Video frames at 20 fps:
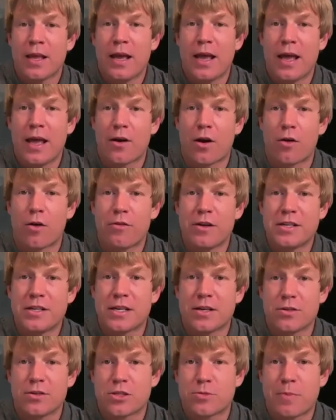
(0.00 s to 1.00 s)
and our
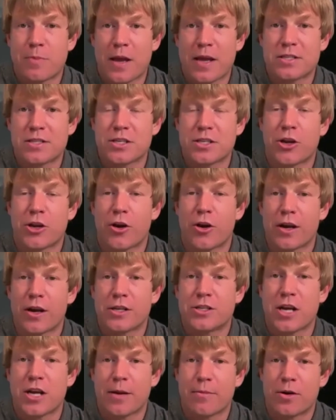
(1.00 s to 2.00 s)
retail space and
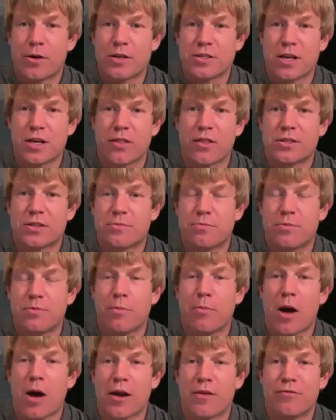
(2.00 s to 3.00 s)
curing chamber is on the
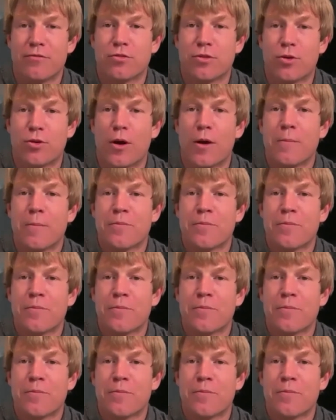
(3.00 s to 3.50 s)
bottom floor.